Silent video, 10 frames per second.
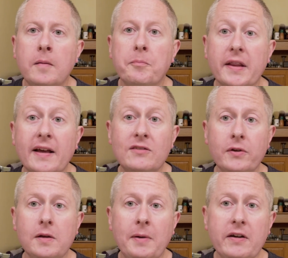but that's
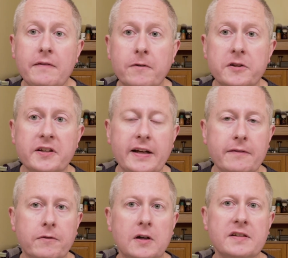really about it for tonight
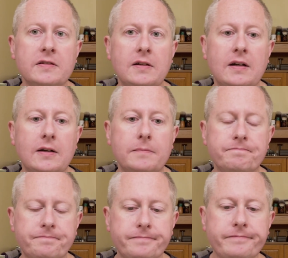for us.
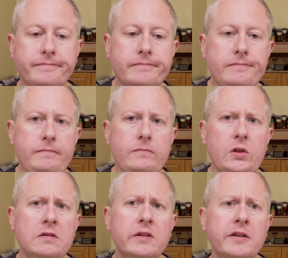
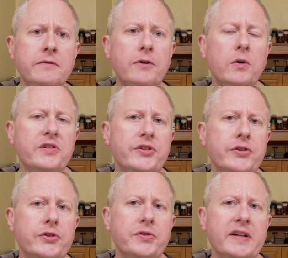Looking forward
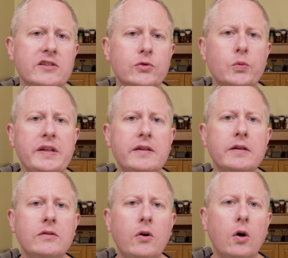to the next week,
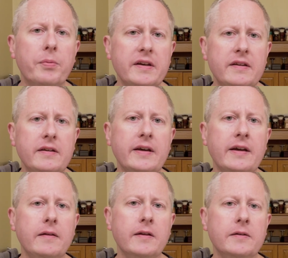hoping to
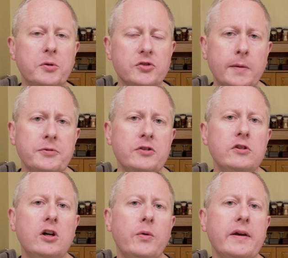get the prescription
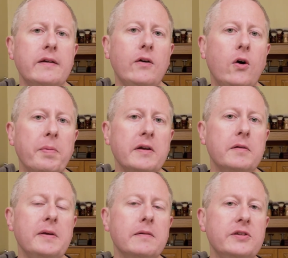going, hoping to
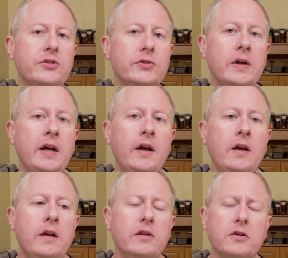be able to
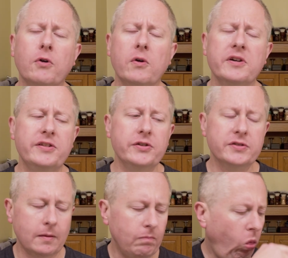look forward to
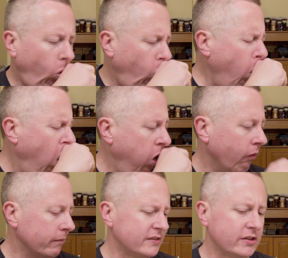some,
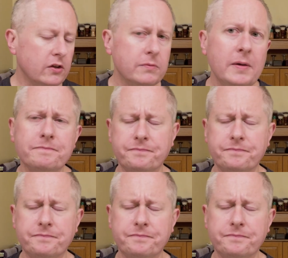excuse me,